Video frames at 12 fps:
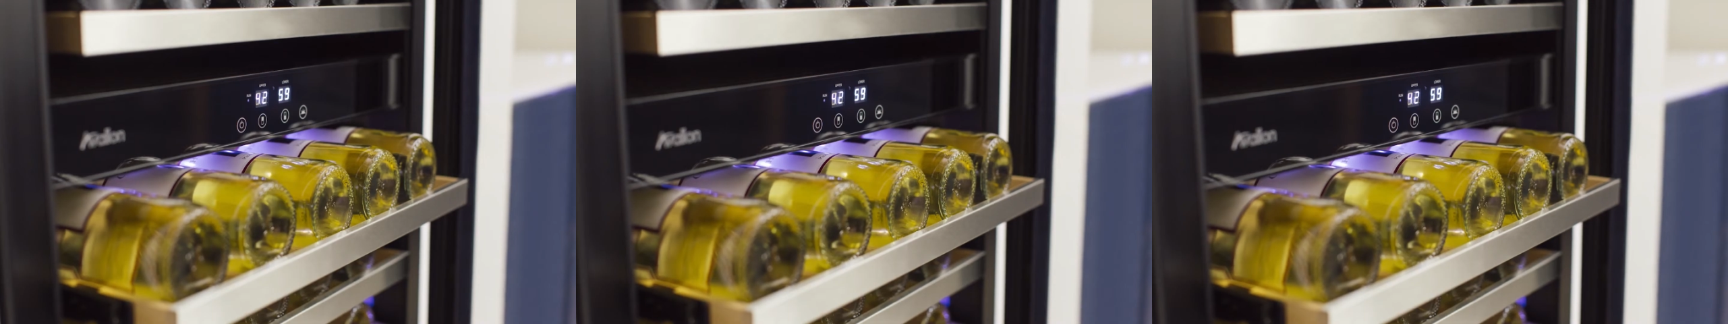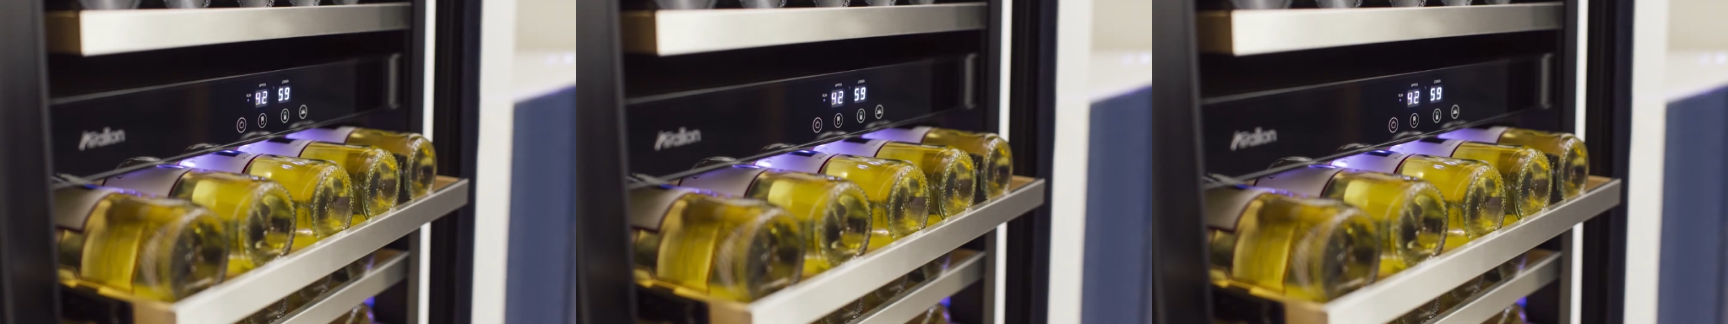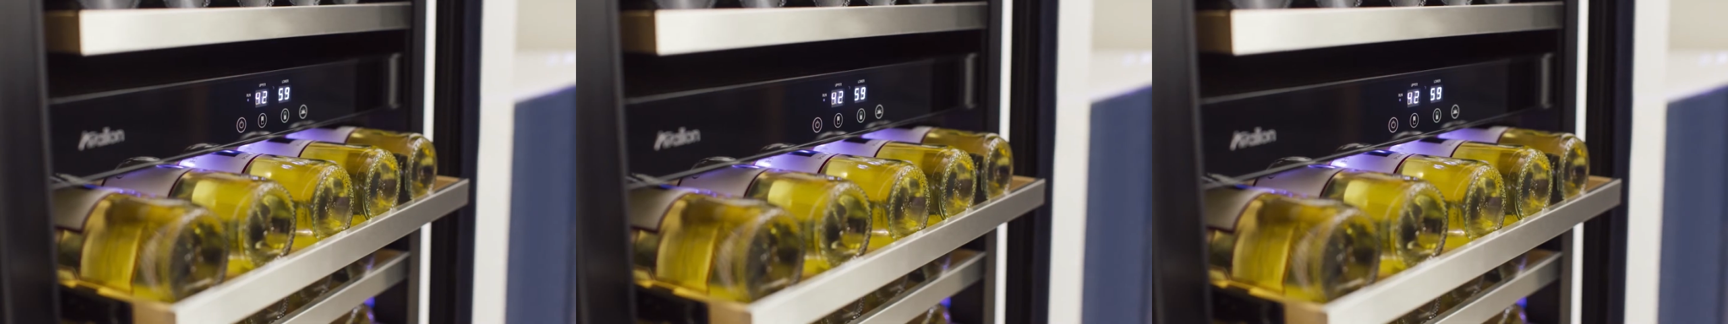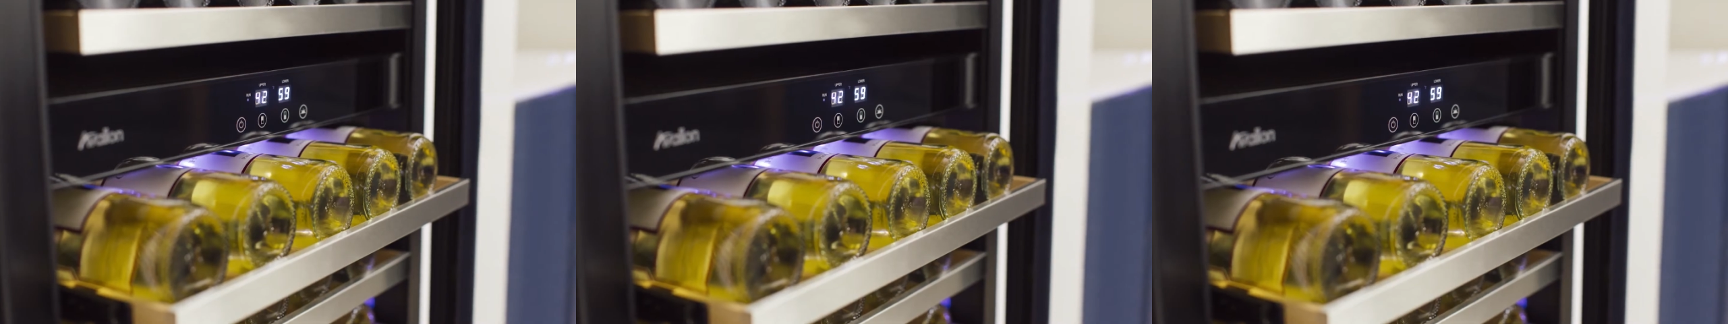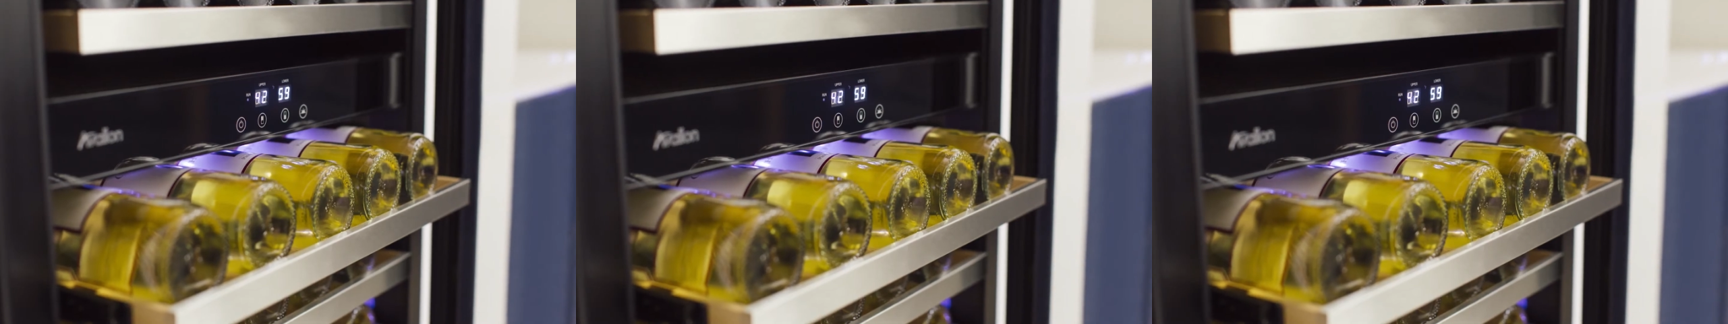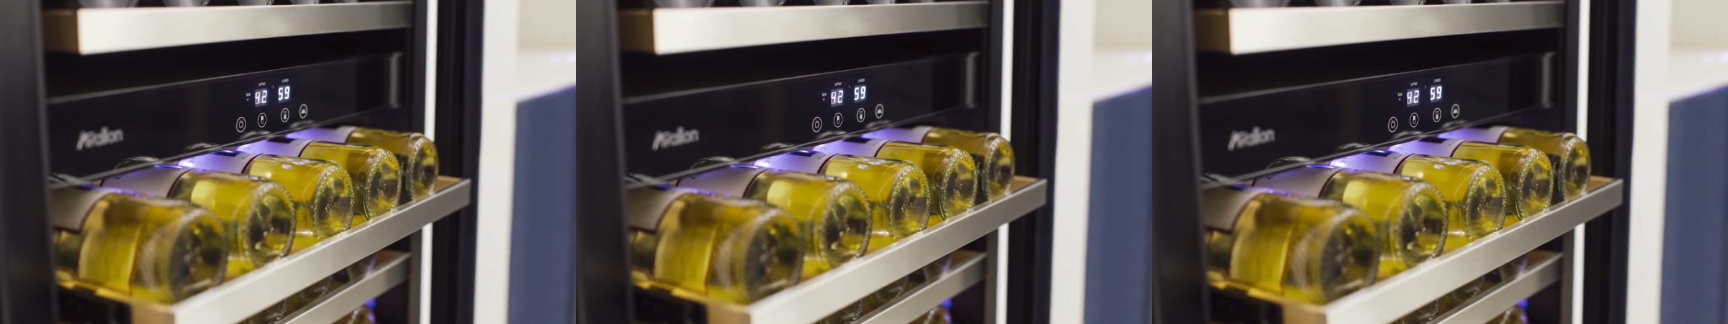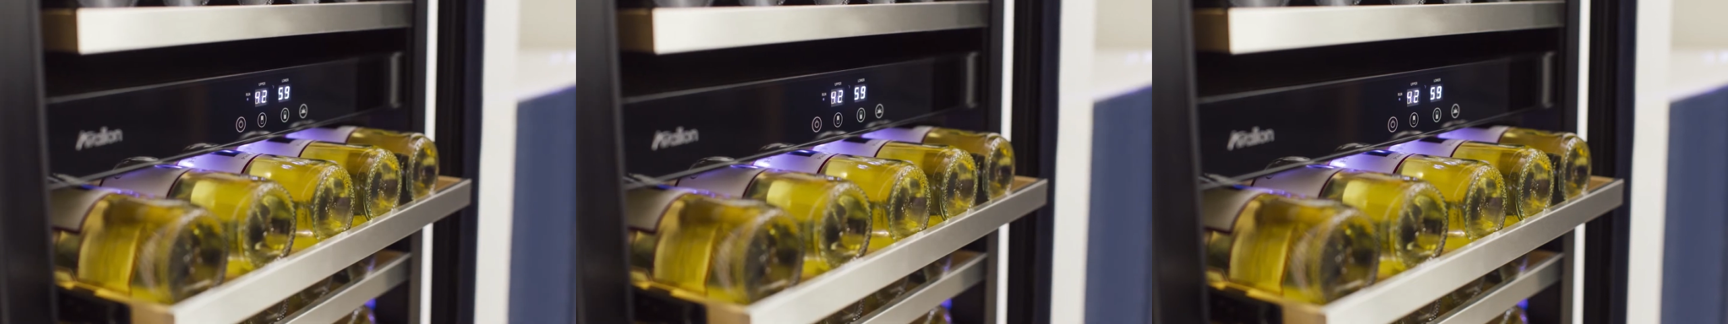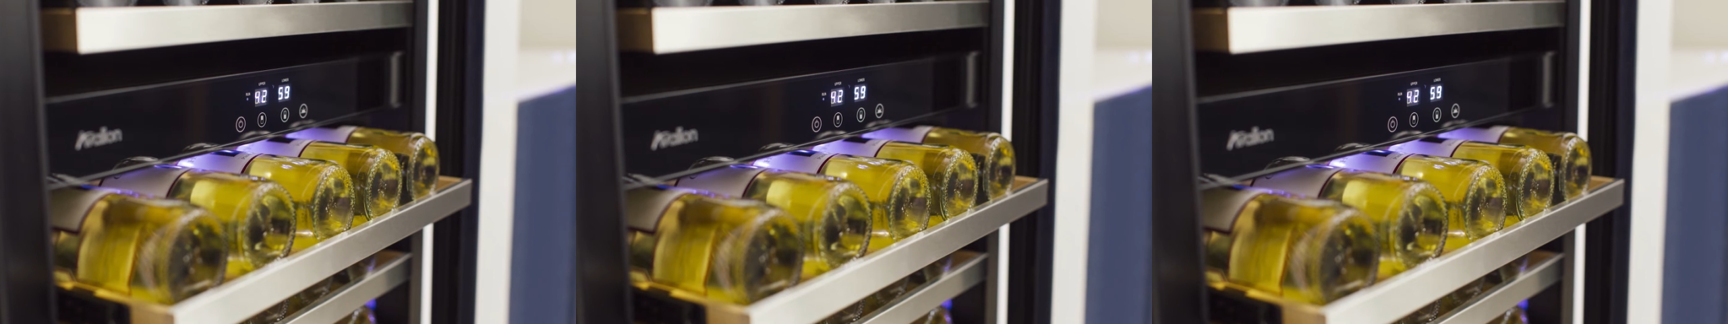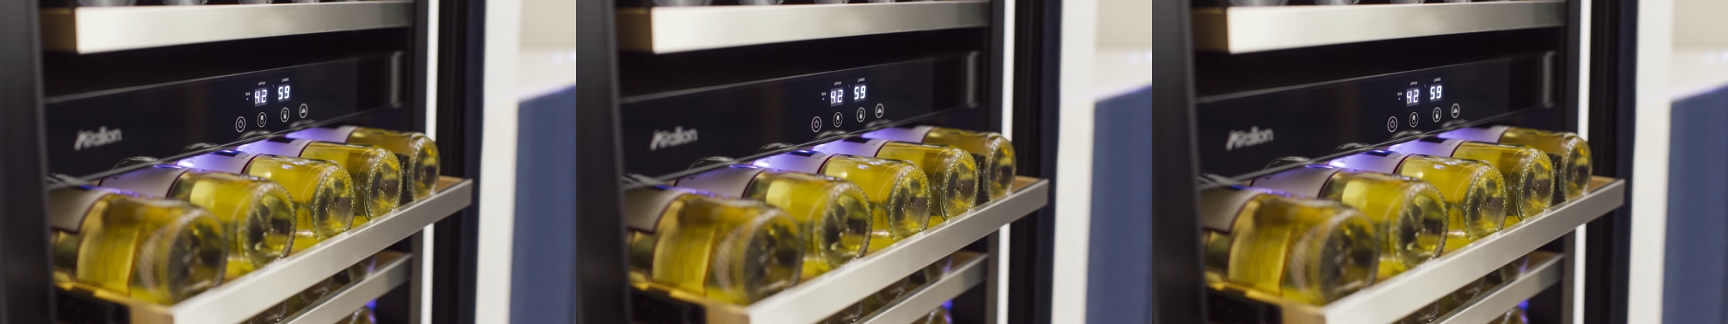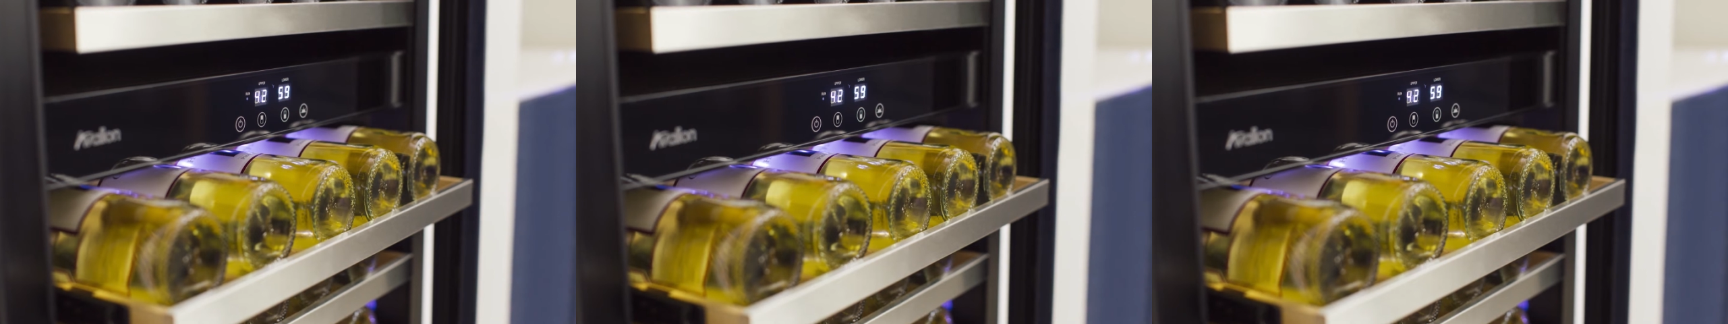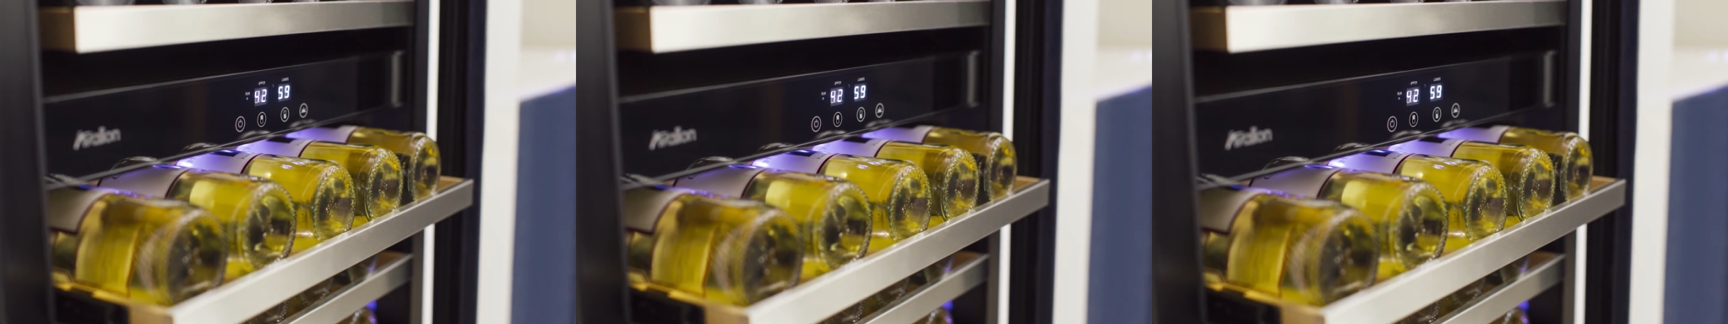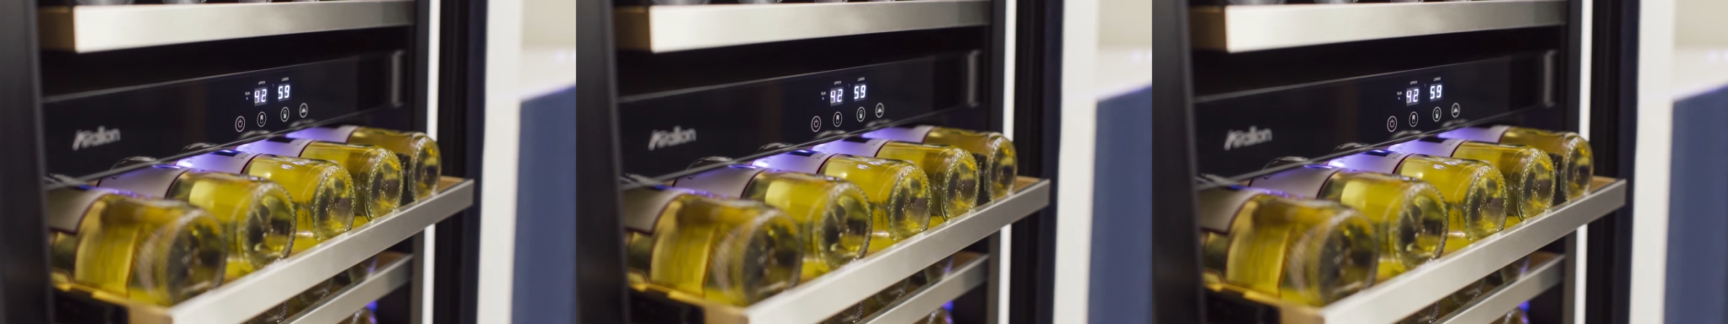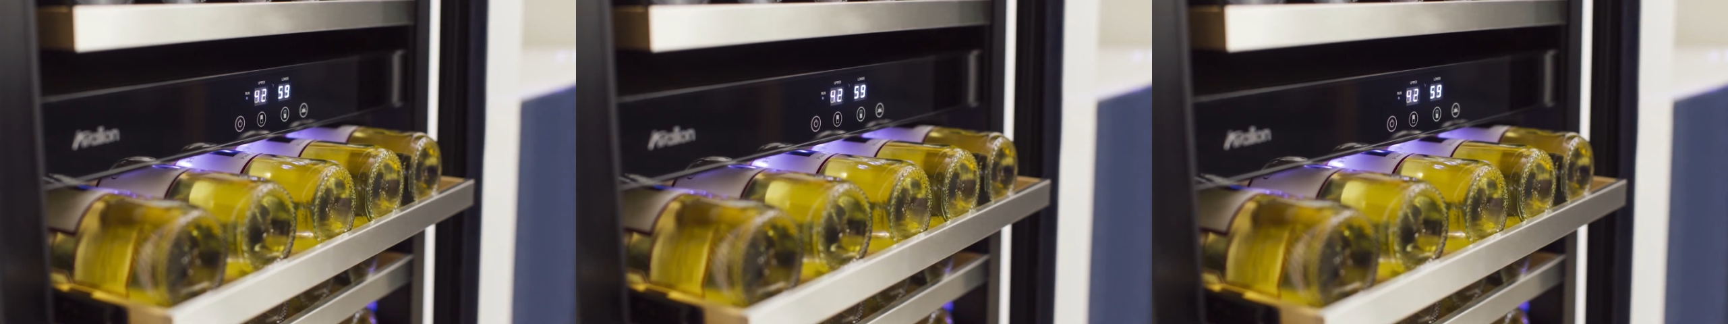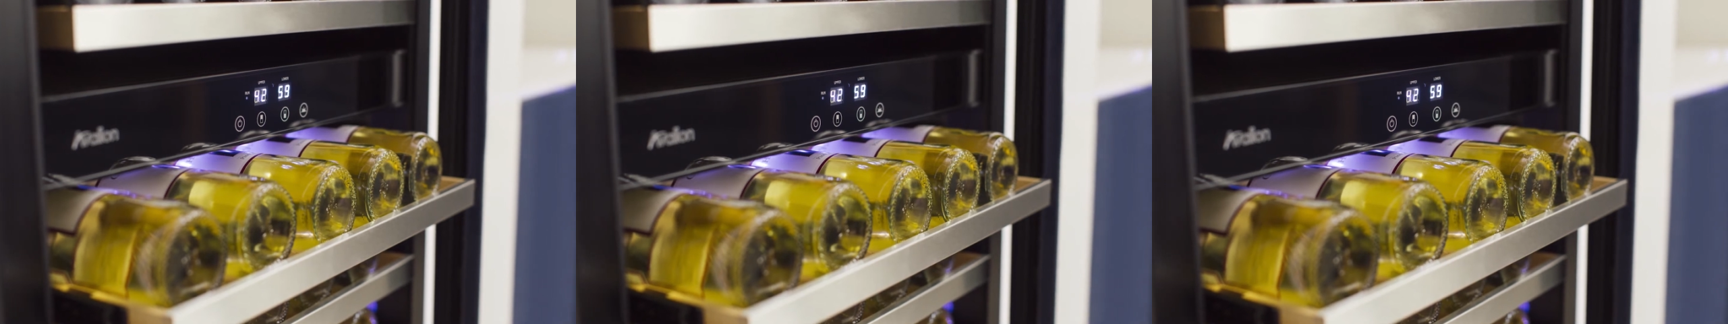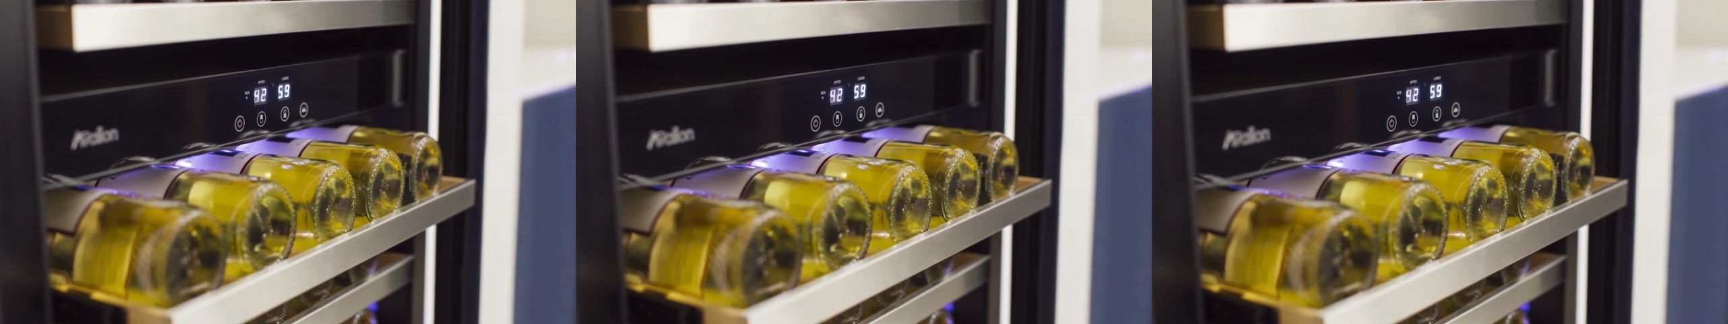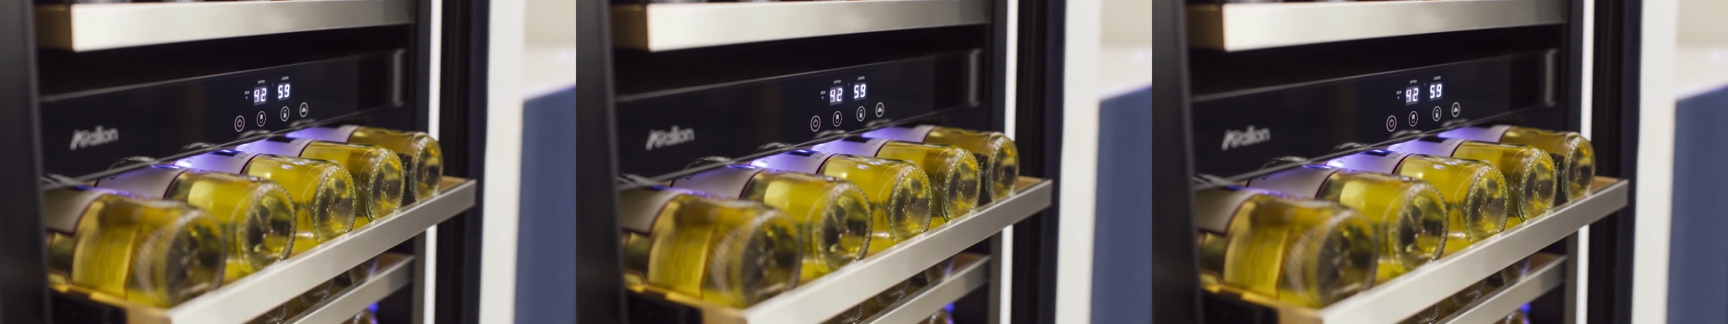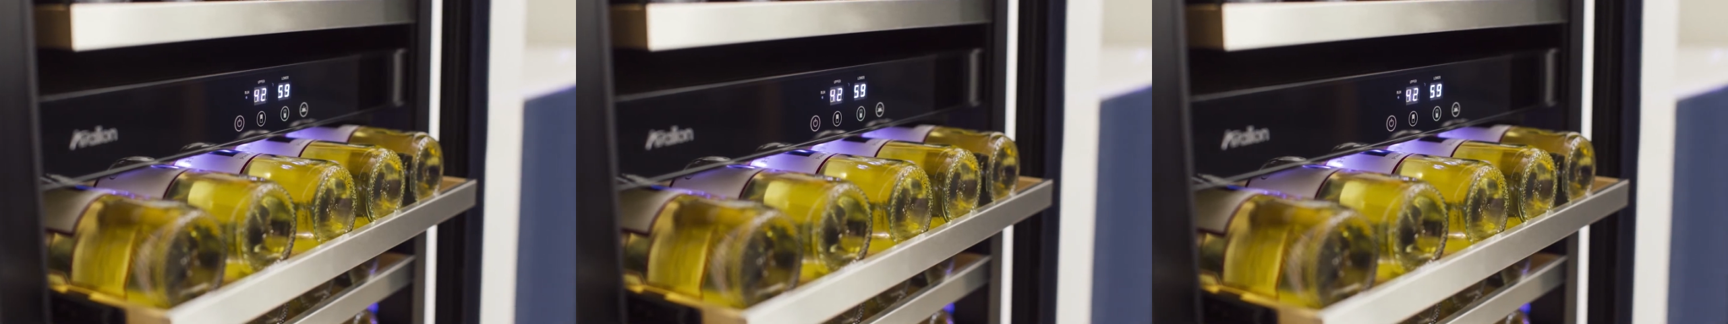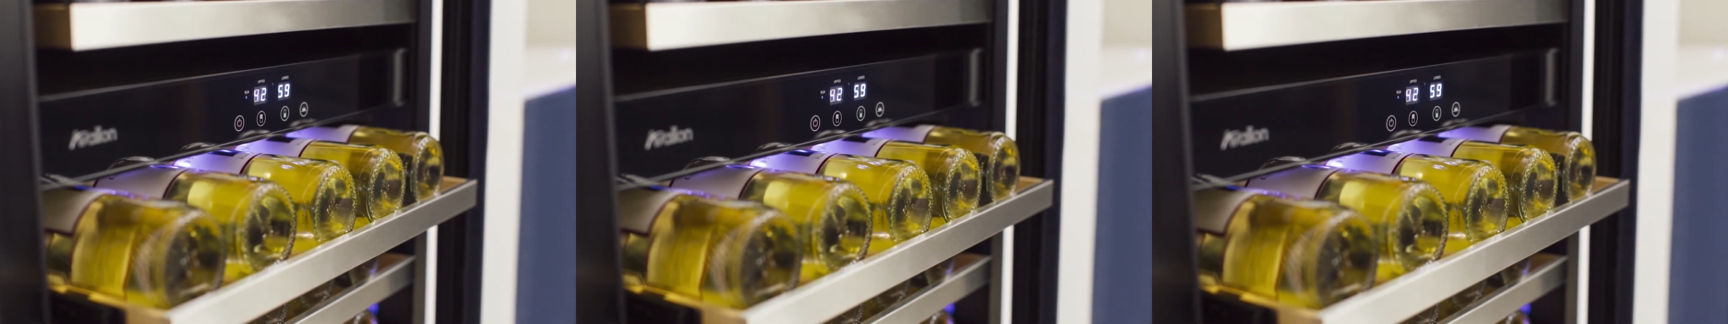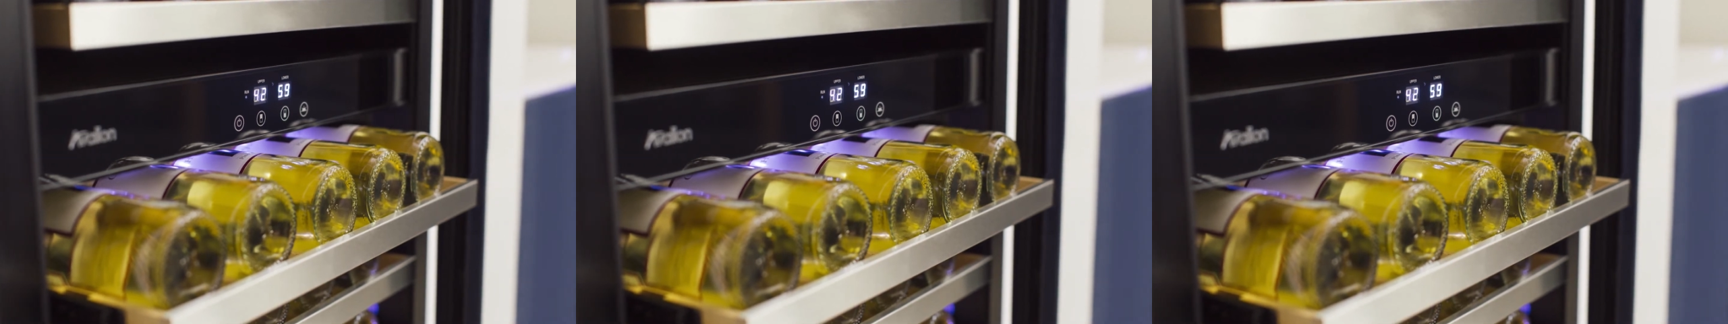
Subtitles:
(no speaker visible)